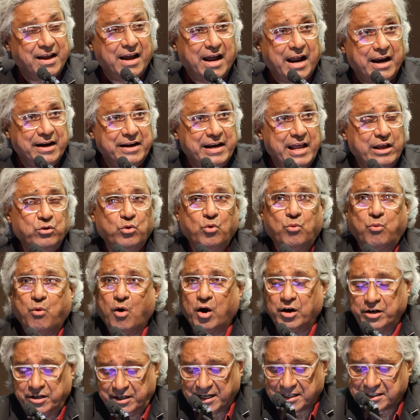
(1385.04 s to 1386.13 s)
And Nehru
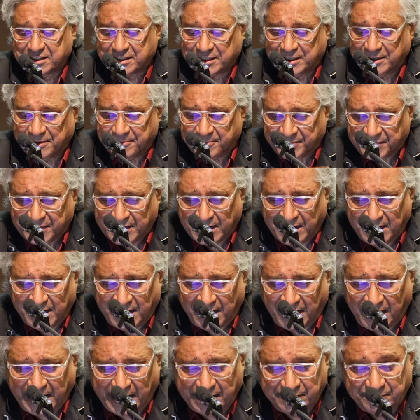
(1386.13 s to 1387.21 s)
warned us,
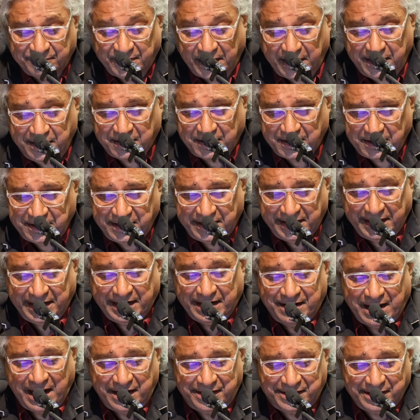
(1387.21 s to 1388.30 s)
again very early
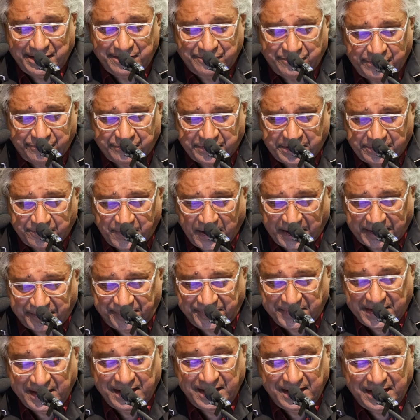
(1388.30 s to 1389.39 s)
in 1951.
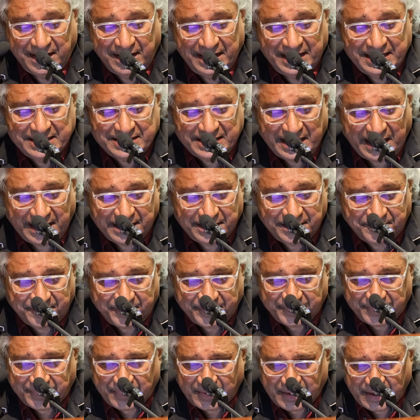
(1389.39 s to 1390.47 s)
He said,
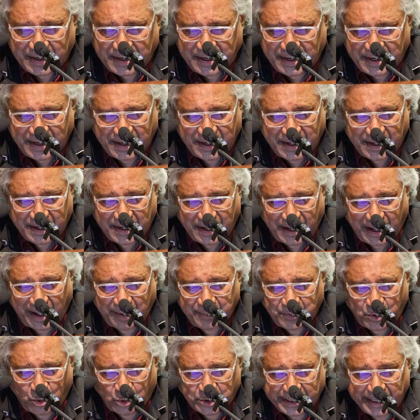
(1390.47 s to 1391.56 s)

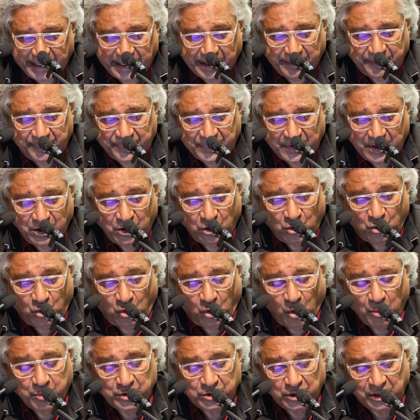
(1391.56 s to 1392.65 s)
I'm quoting him,
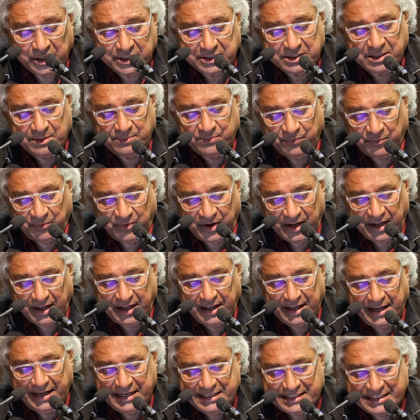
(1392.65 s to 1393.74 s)
communalism
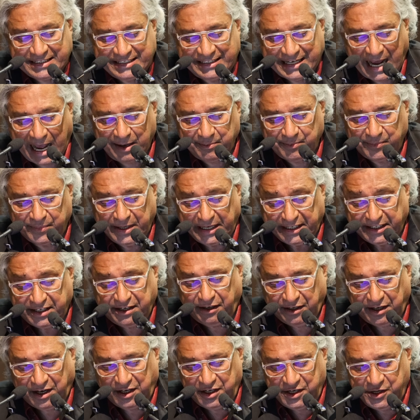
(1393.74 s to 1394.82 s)
is
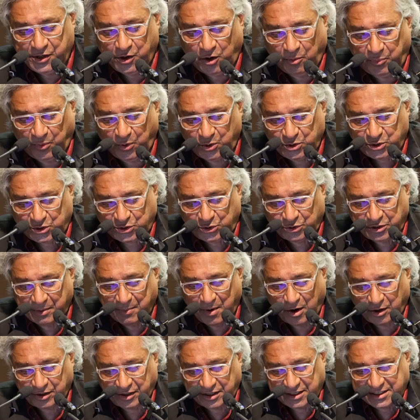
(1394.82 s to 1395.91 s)
diametrically opposed to
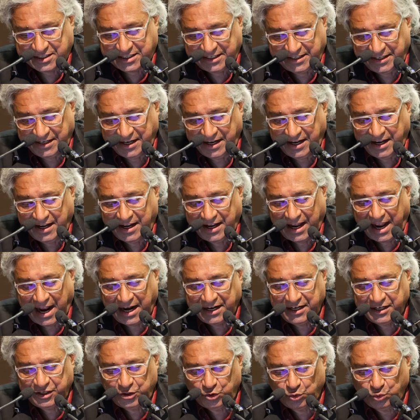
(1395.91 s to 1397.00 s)
democracy
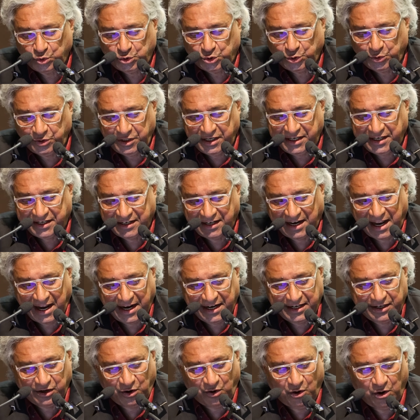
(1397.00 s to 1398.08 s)
and usually
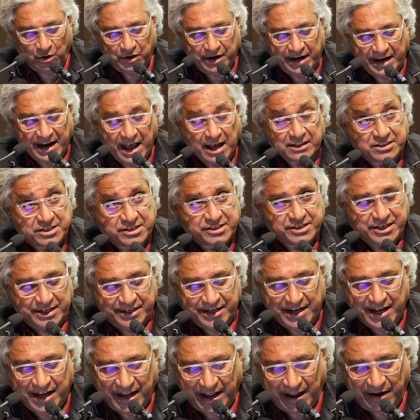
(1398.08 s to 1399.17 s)
relied on
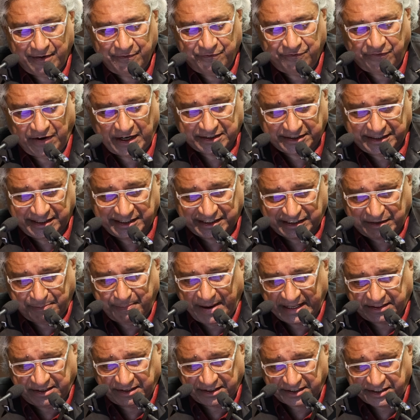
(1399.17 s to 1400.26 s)
Nazi and fascist
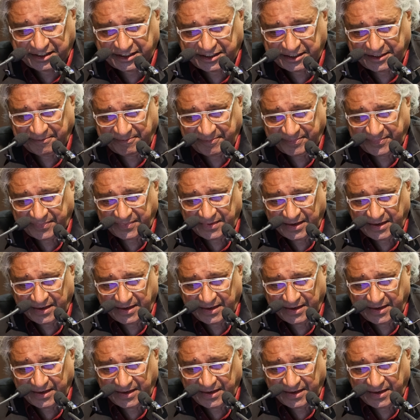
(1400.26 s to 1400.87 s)
methods.